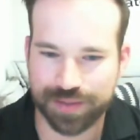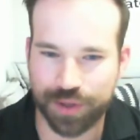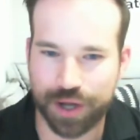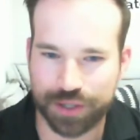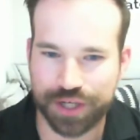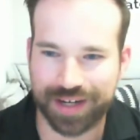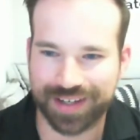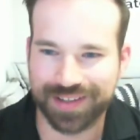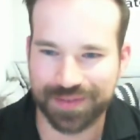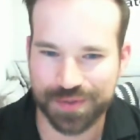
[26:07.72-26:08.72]
blockchain
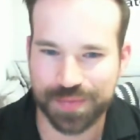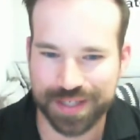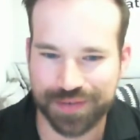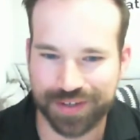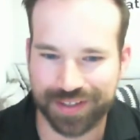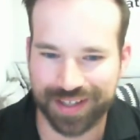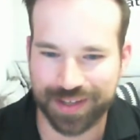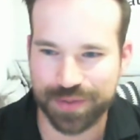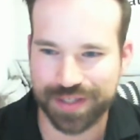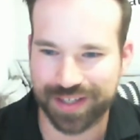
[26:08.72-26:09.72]
specifically. He
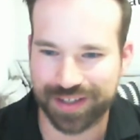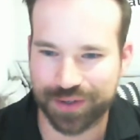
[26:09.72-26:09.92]
was the